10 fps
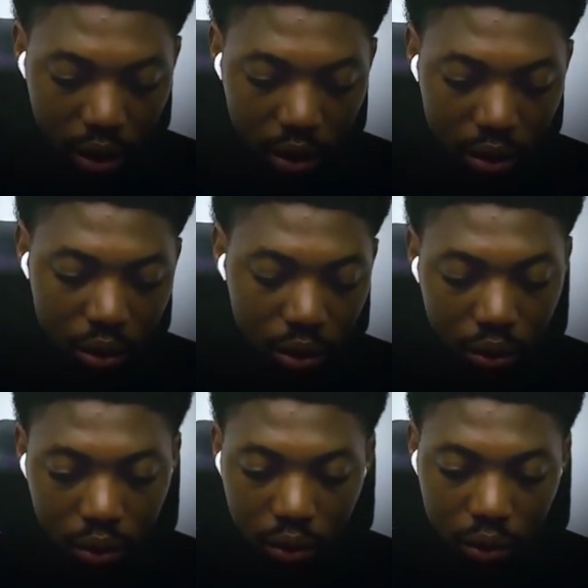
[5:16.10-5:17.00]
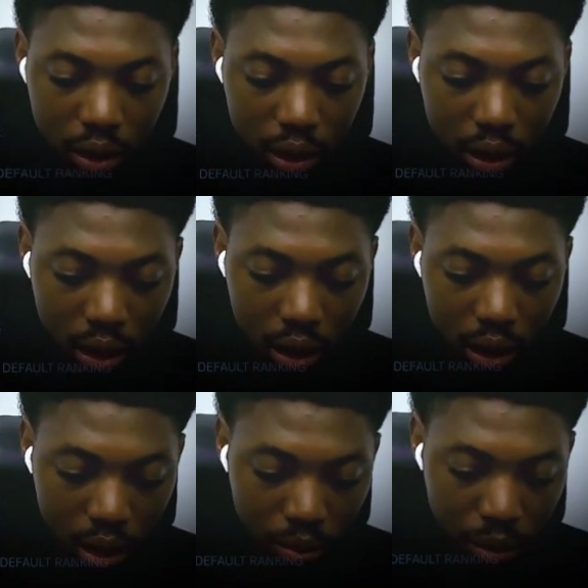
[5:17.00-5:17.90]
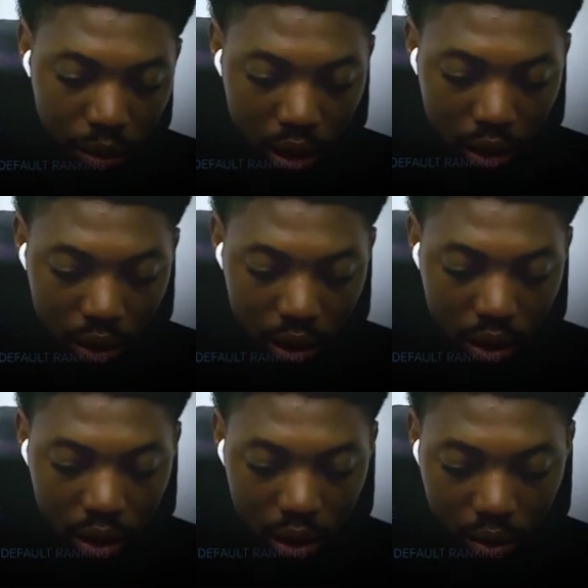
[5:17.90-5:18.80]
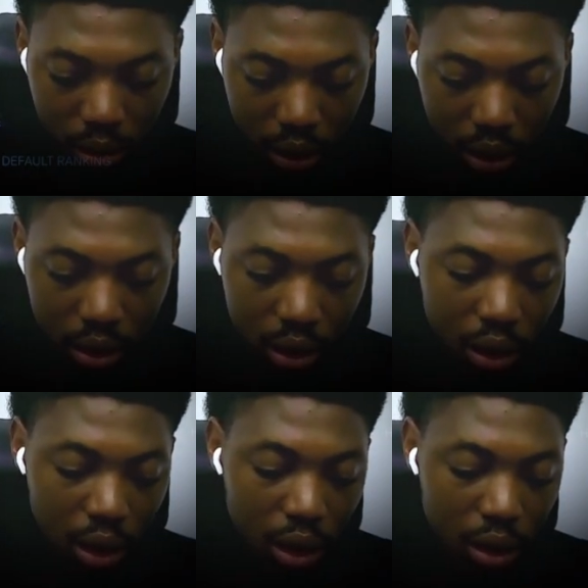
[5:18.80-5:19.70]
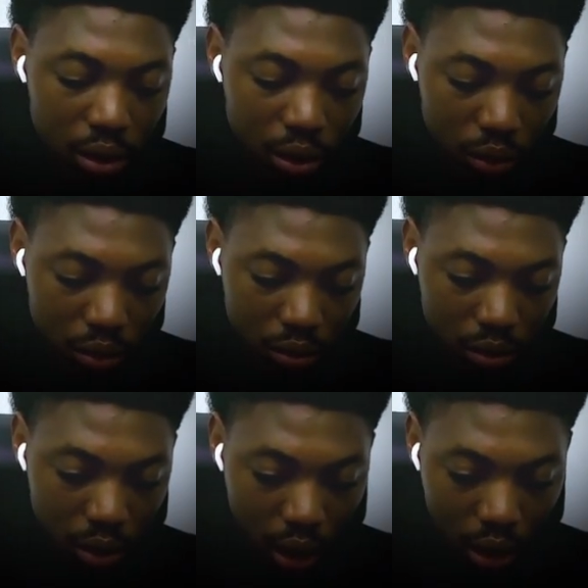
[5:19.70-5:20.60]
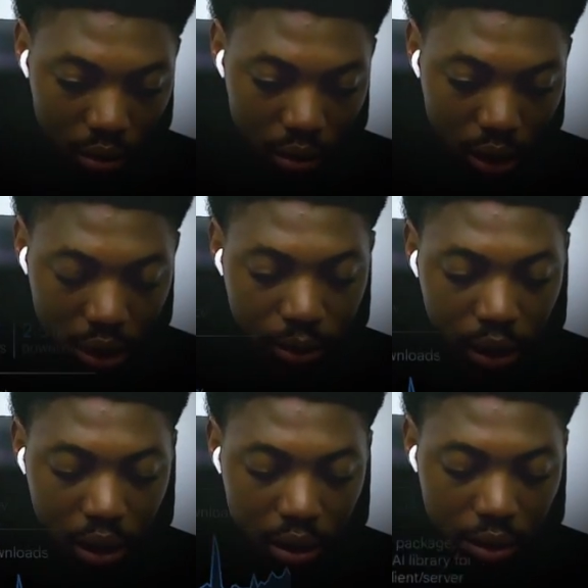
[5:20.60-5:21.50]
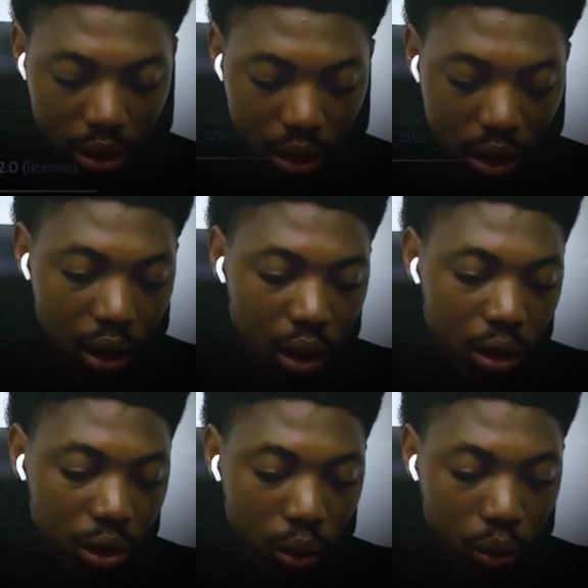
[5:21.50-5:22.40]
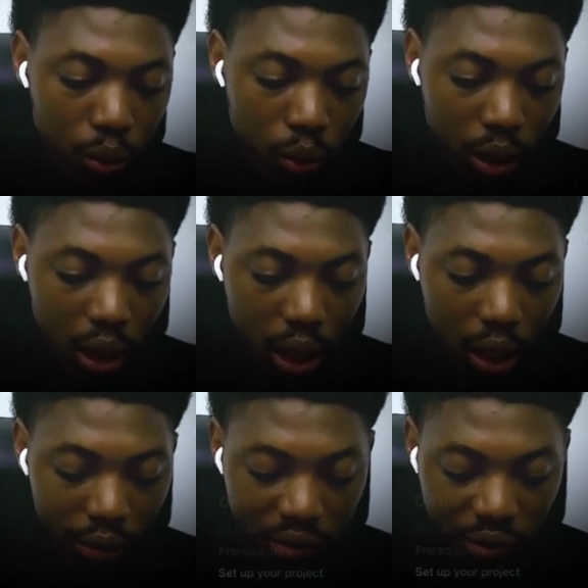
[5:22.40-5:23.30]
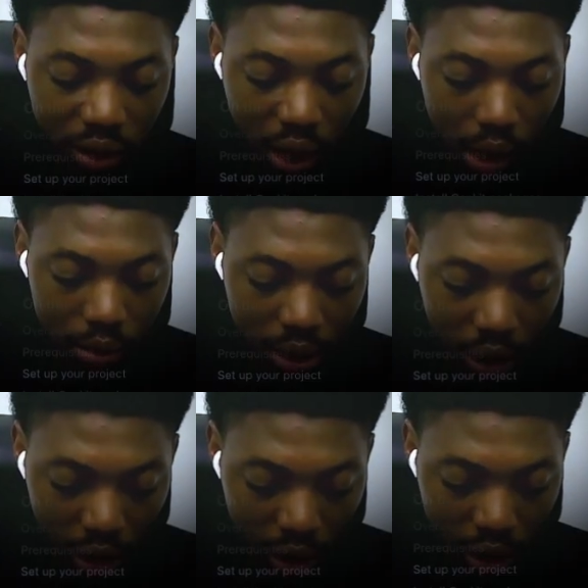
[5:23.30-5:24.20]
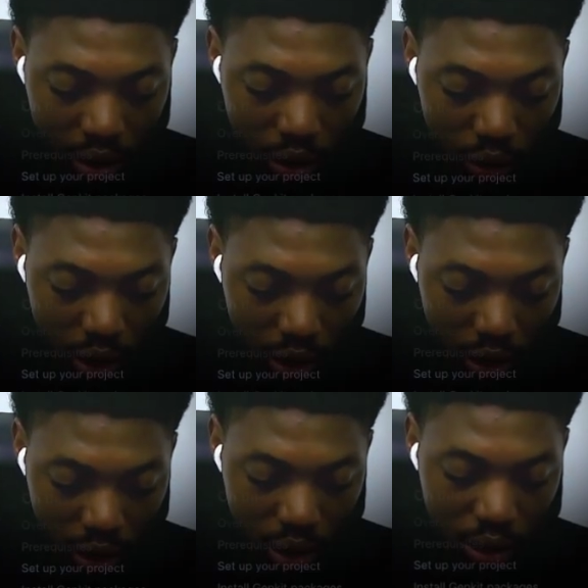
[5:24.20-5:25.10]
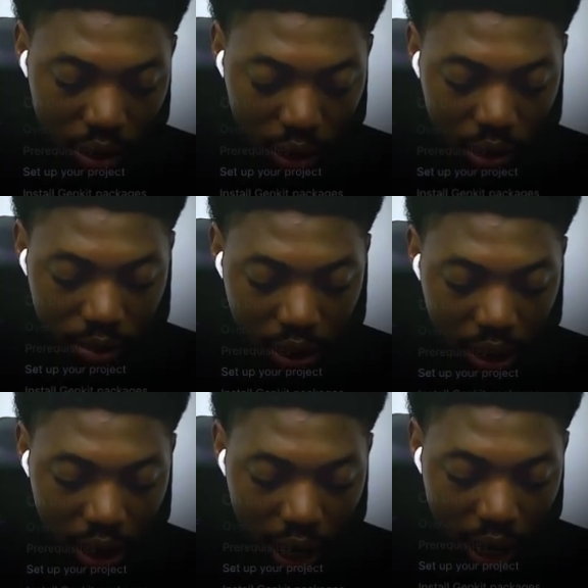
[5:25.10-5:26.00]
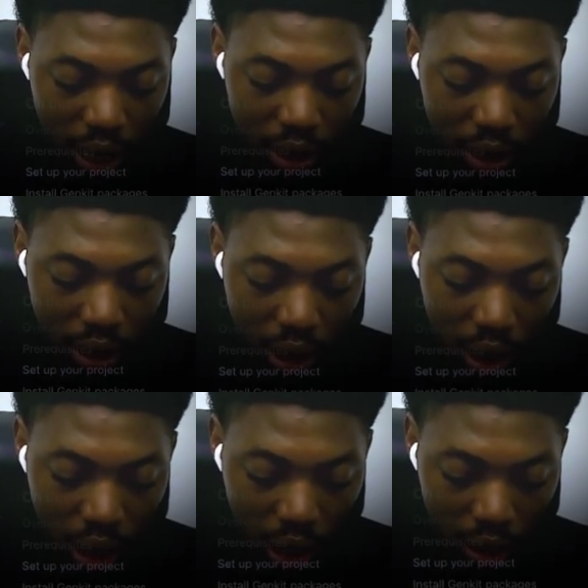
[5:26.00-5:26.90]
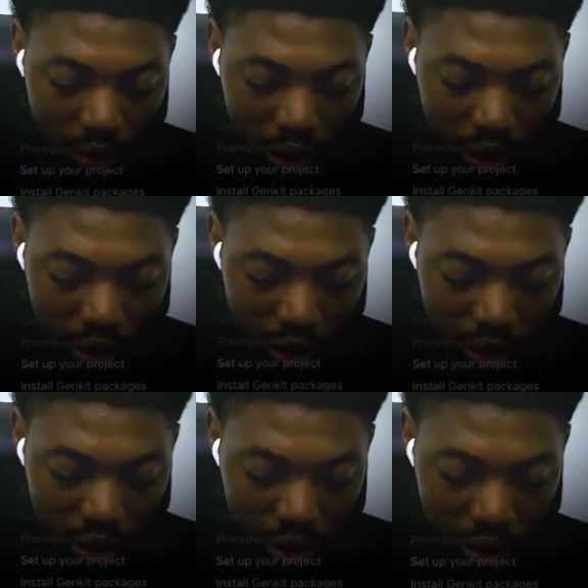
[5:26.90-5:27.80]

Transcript: So you see the package. So this is the package here. So that package basically. So we have Genkit. So this is just basically adding this